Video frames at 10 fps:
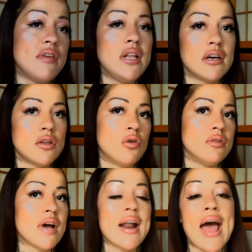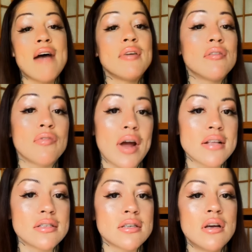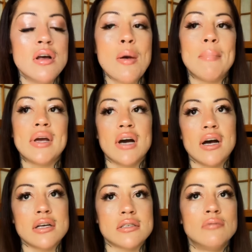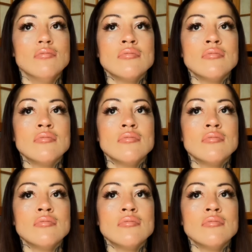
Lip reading: feeling alone, not having friends, because